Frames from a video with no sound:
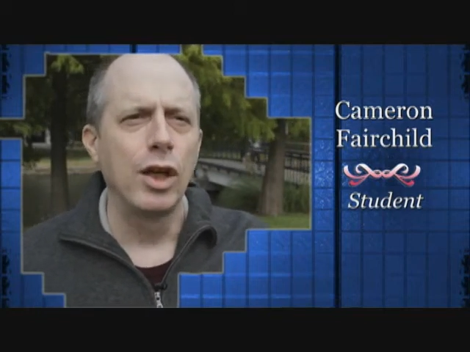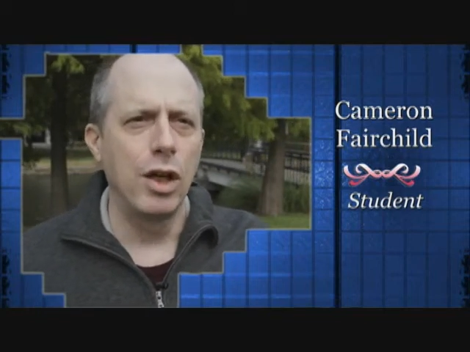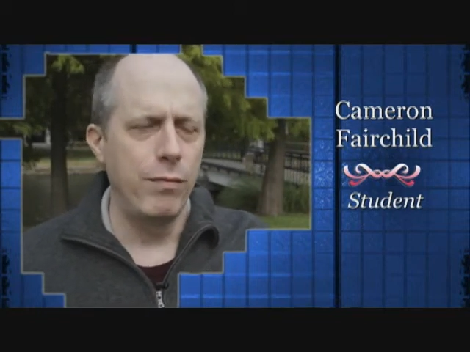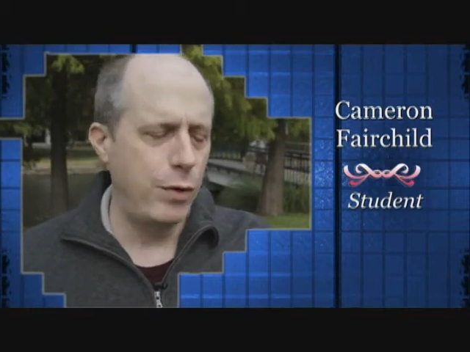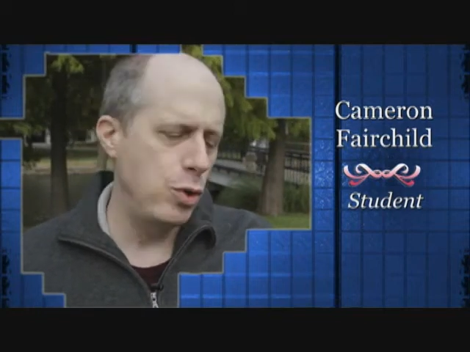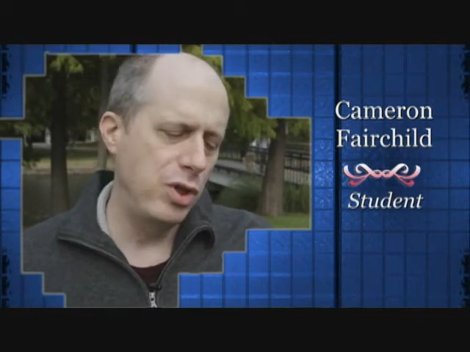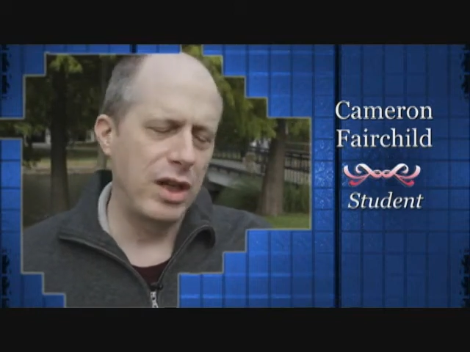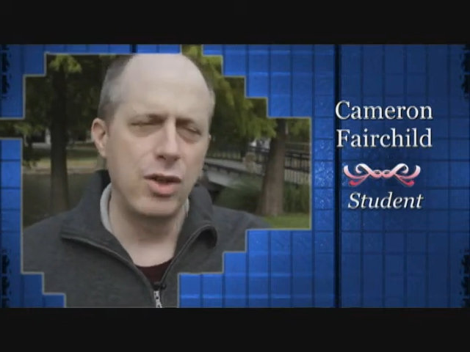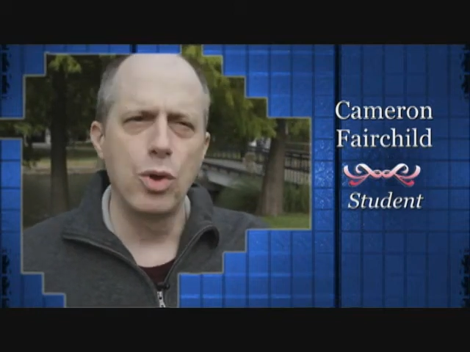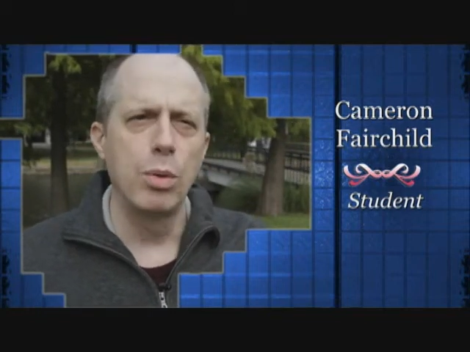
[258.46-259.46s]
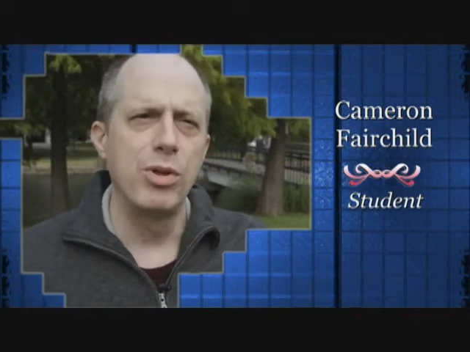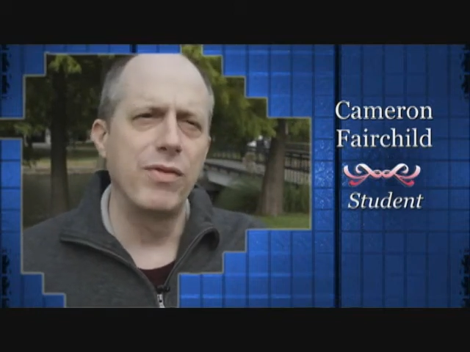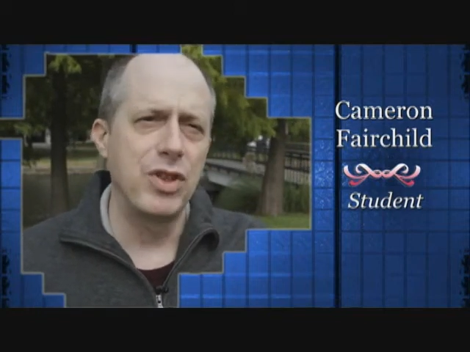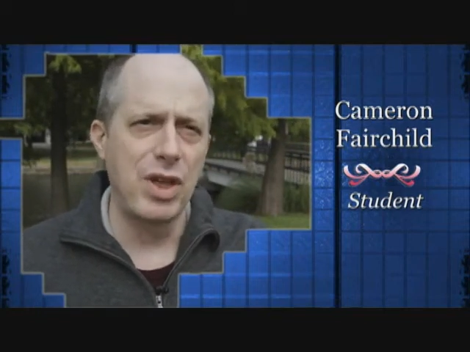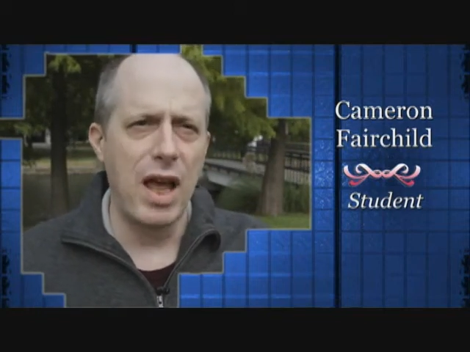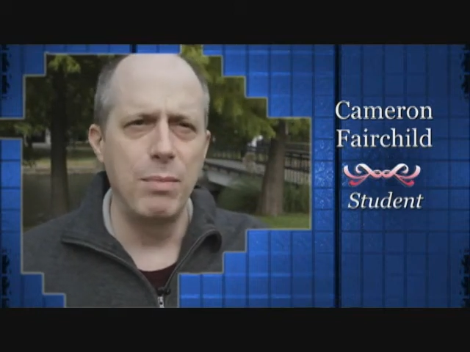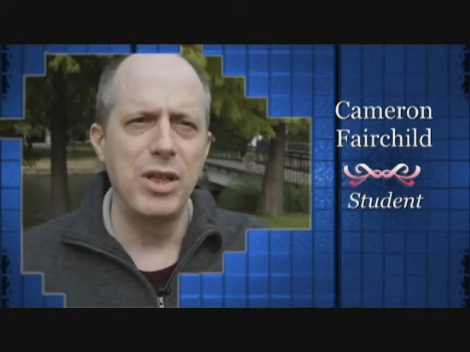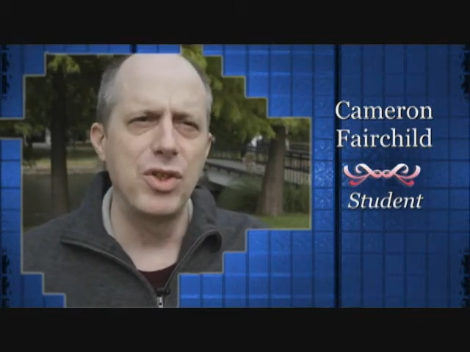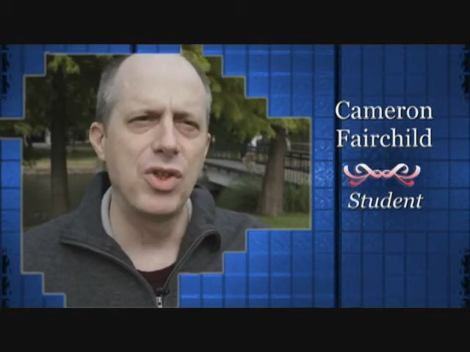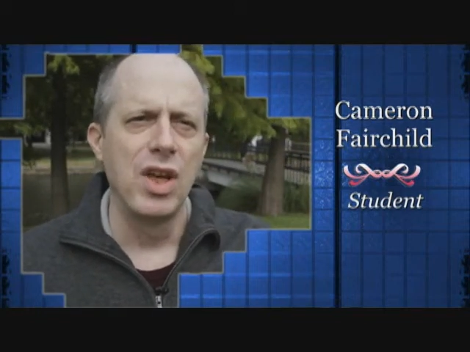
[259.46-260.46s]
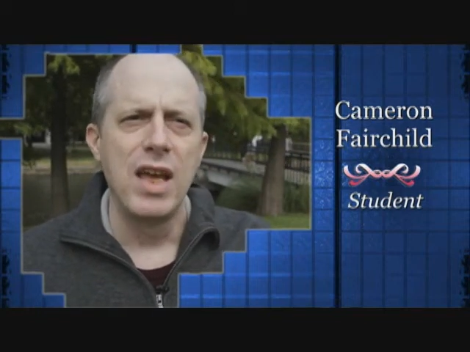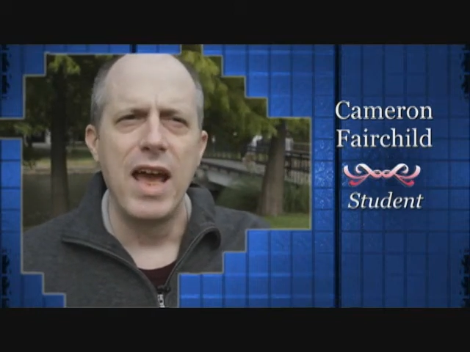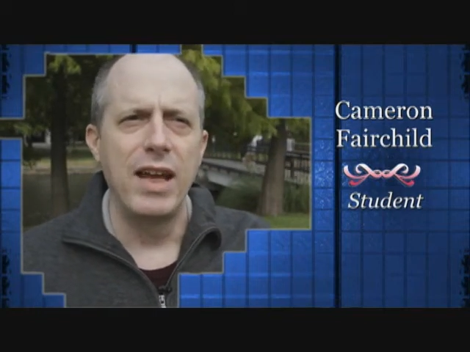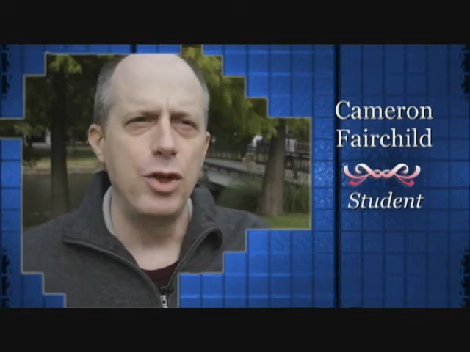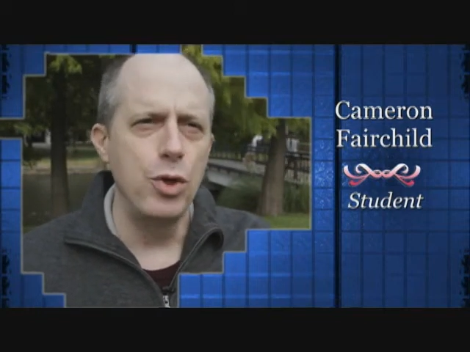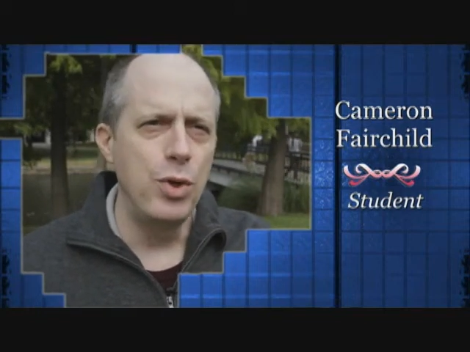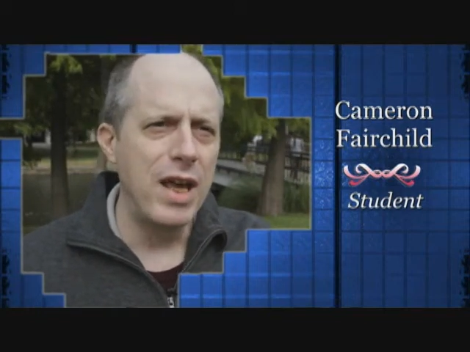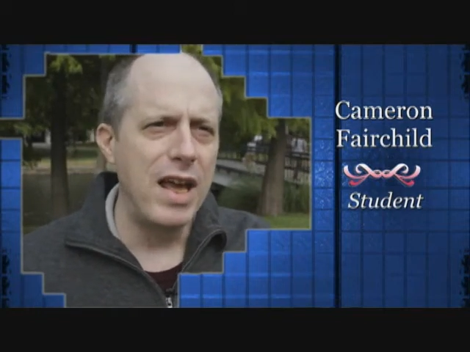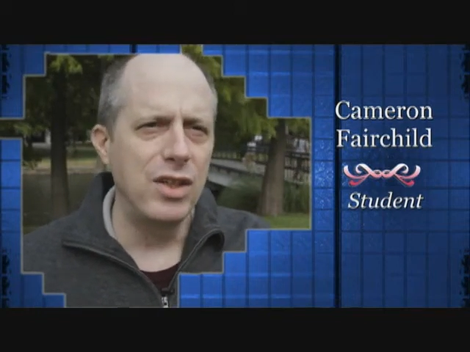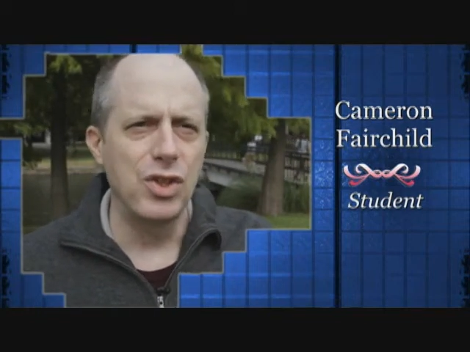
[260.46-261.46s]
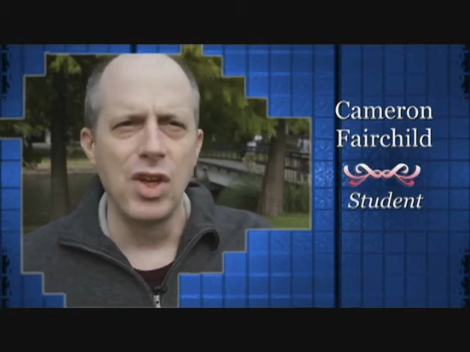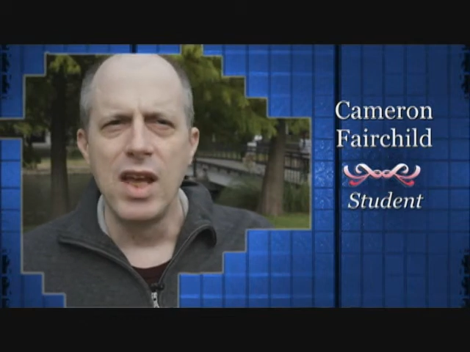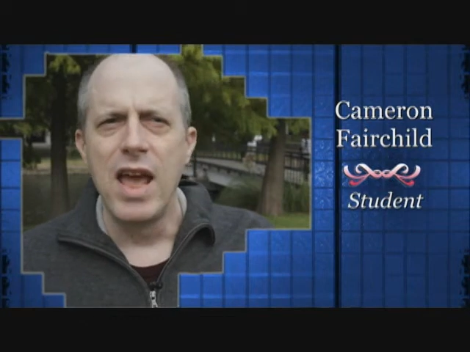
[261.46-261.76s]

confusing in terms of assignments and due dates